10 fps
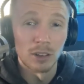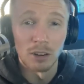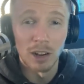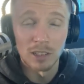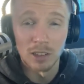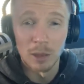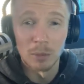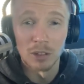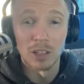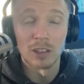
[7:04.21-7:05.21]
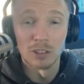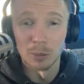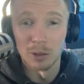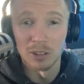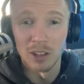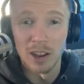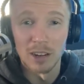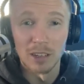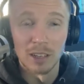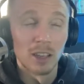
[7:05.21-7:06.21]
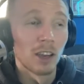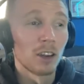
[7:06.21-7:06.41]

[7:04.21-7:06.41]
congrats to them, because that's super exciting.